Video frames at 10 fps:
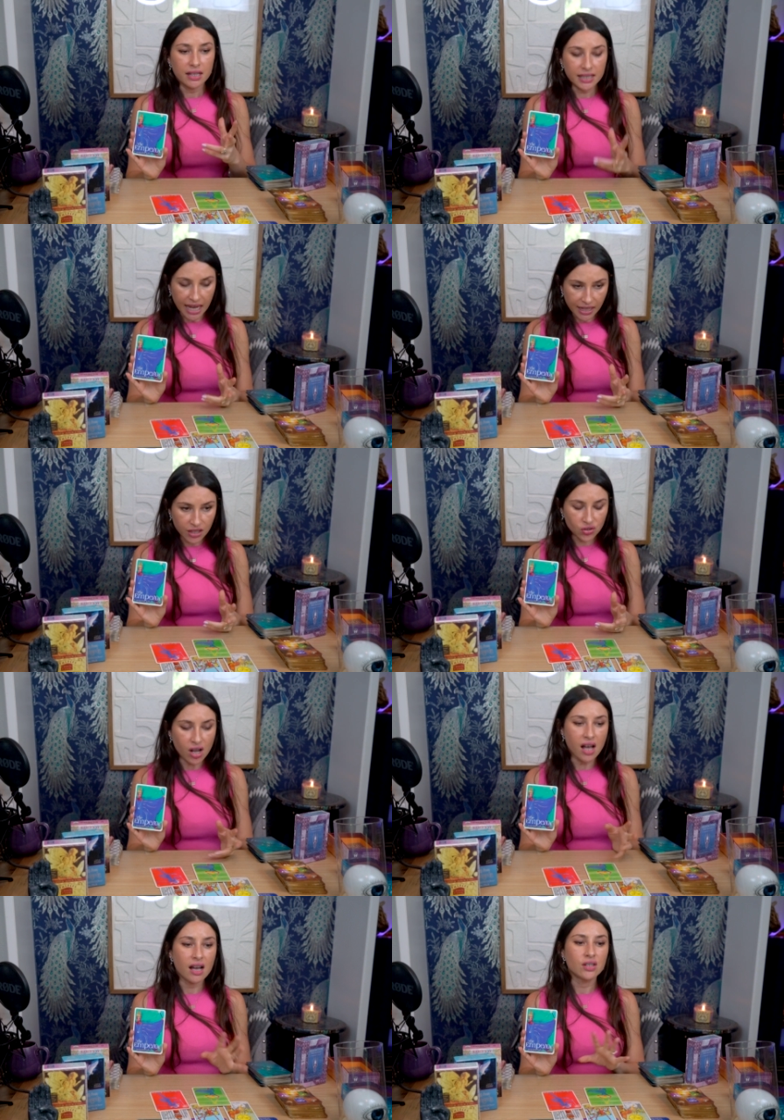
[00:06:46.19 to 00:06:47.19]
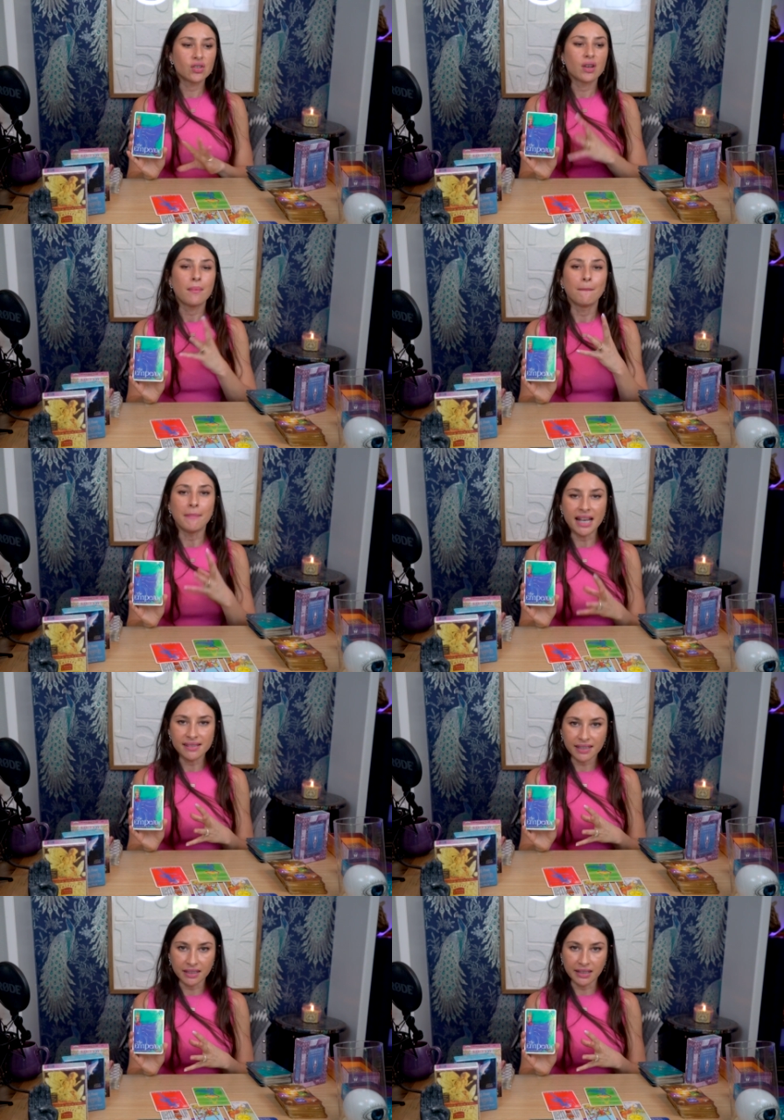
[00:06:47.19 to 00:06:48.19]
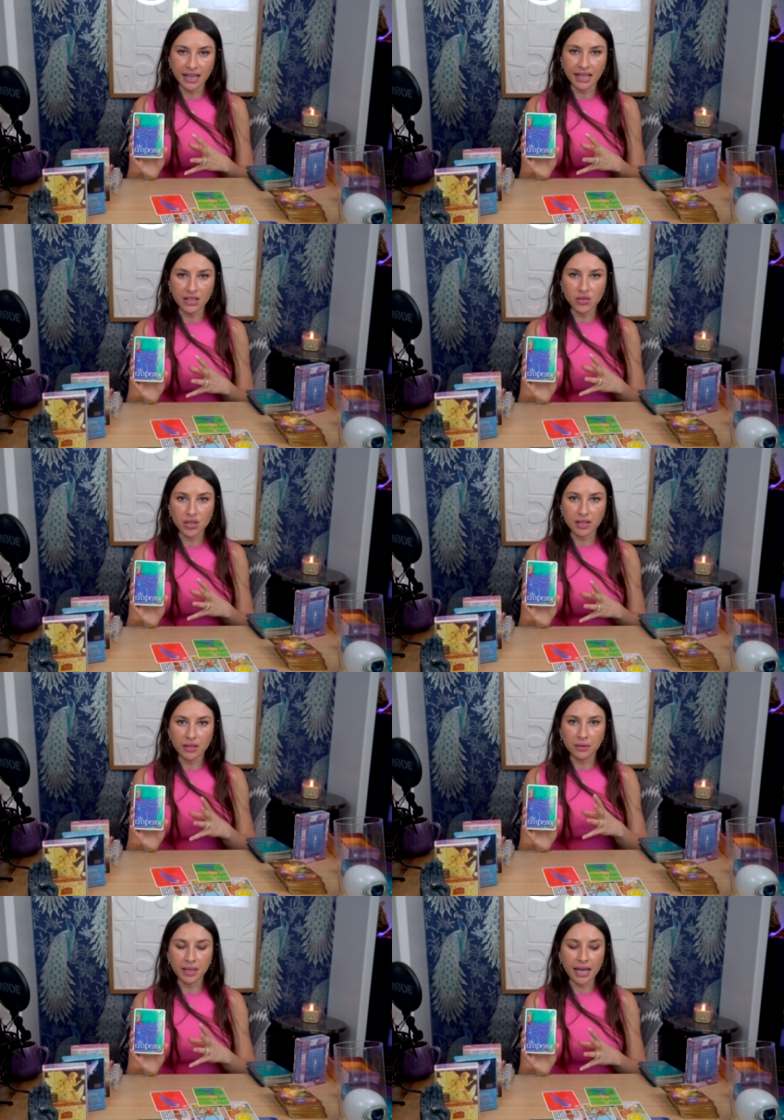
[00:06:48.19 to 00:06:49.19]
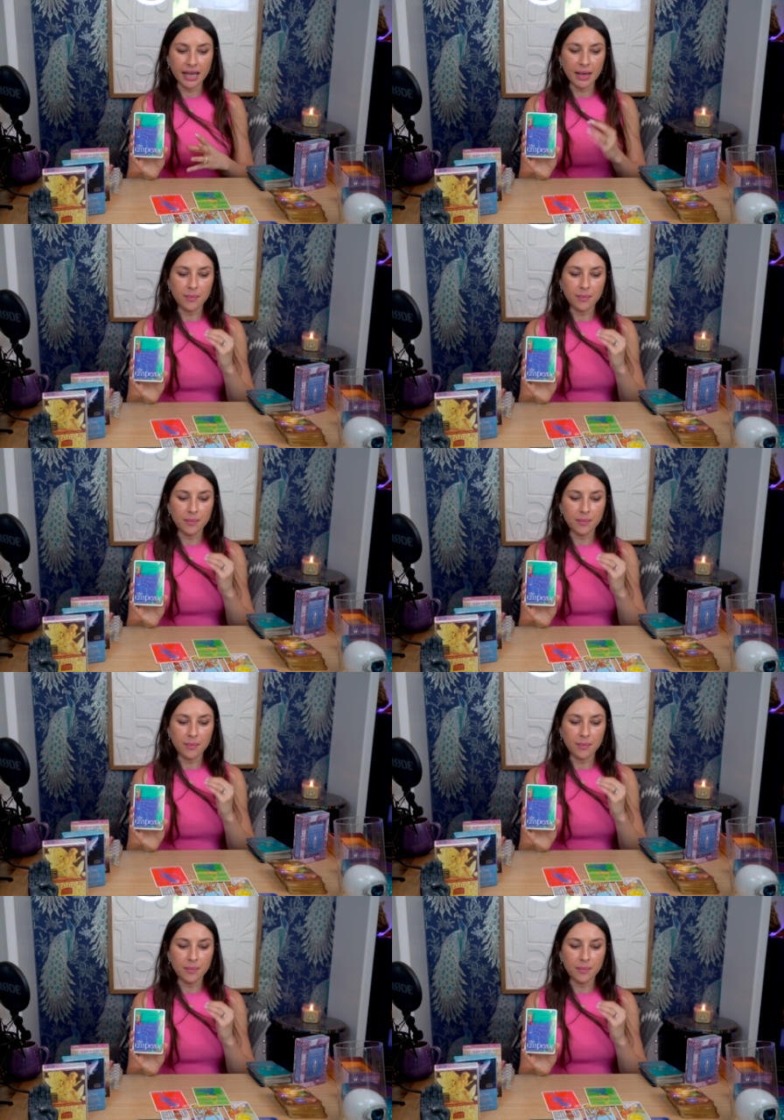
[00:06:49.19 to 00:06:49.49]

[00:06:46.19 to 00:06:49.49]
taking charge, masculine energy, okay?